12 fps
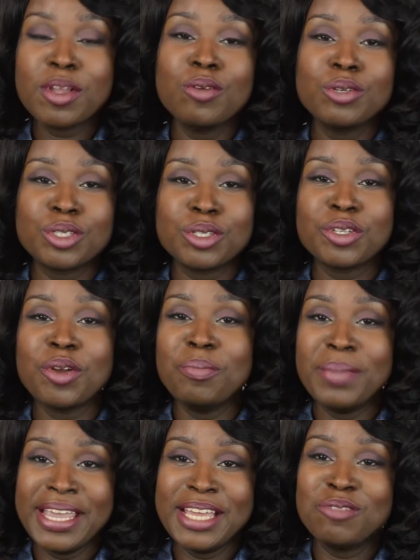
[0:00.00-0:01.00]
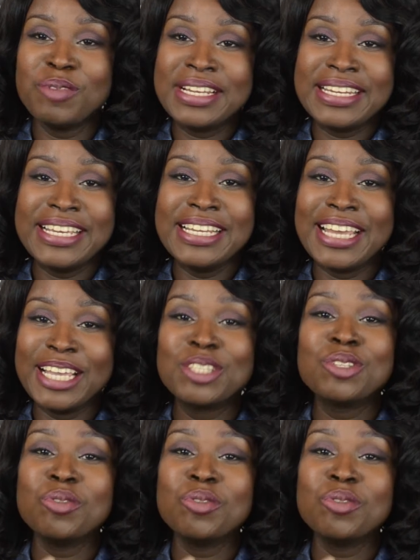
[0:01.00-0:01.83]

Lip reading: closures are made really like